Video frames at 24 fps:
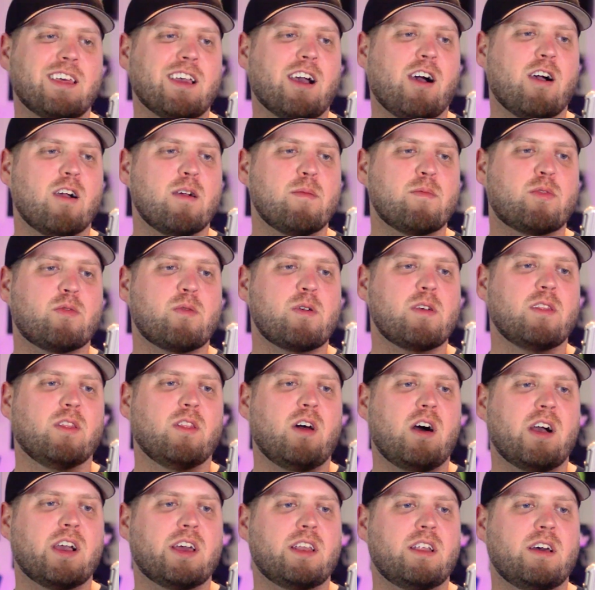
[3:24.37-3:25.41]
The arms weren't
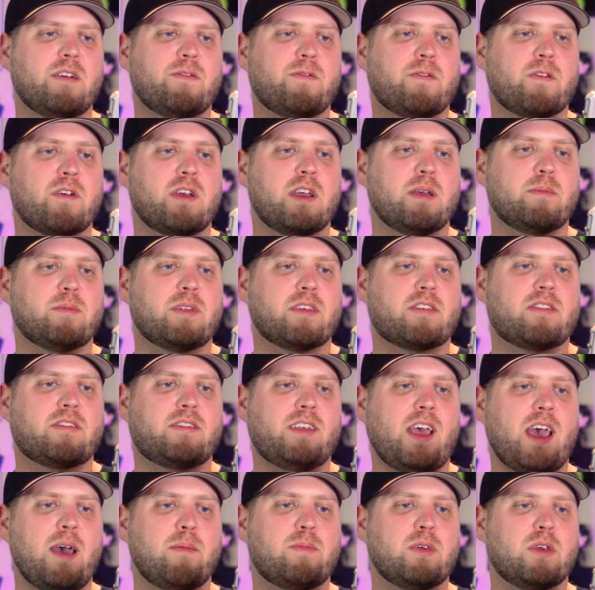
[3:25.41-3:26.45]
long enough for him to
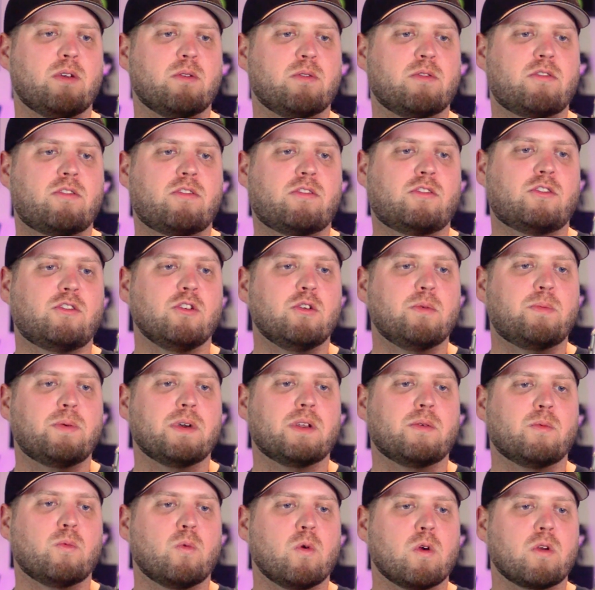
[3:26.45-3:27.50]
stab you,
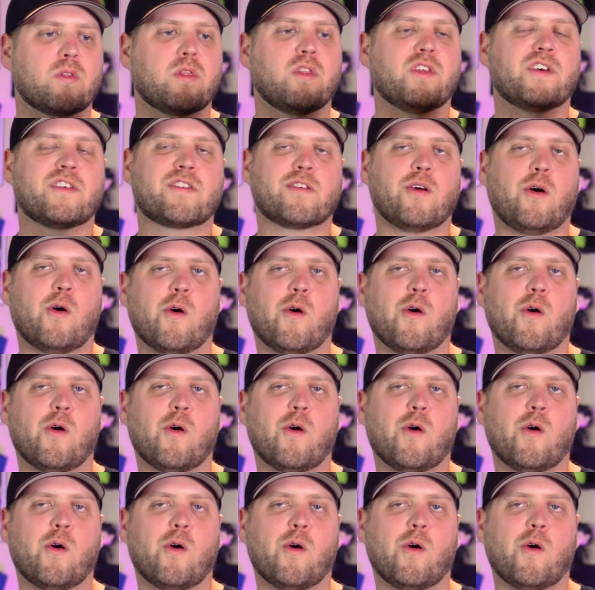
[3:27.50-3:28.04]
stupid, worthless